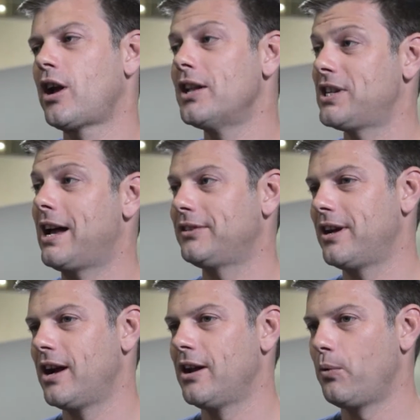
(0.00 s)
content out
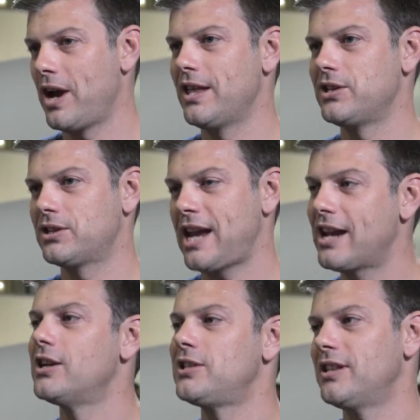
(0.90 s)
there in a way that's
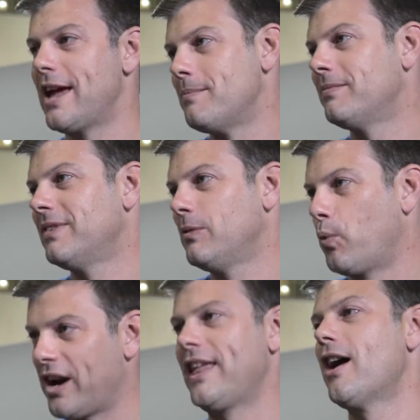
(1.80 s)
catered to them,
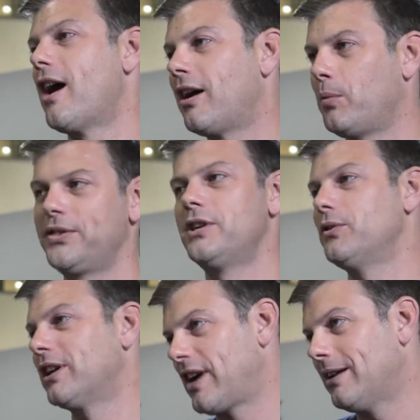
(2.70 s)
where they are, what they're
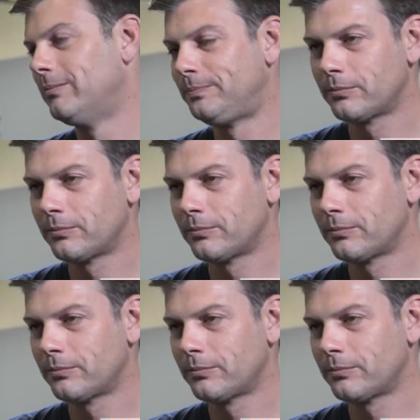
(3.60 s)
doing, right?